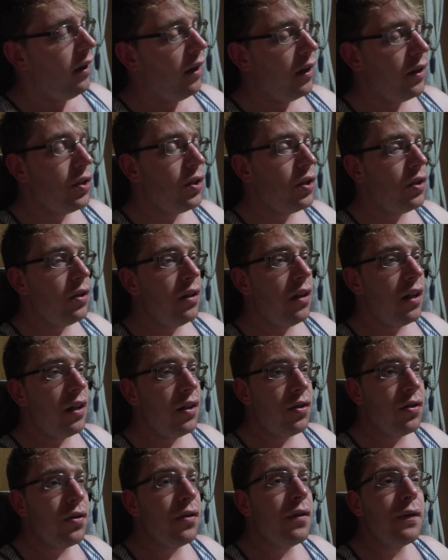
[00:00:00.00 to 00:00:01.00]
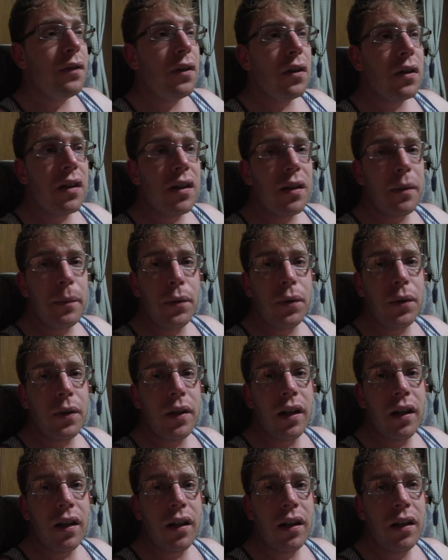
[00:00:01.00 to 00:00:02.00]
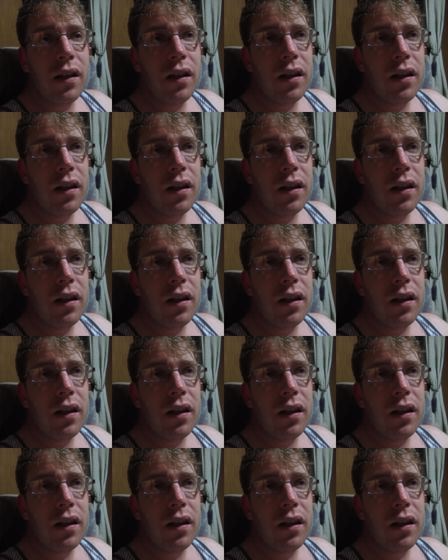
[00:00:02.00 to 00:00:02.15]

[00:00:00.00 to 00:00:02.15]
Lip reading: I should vlog in the morning.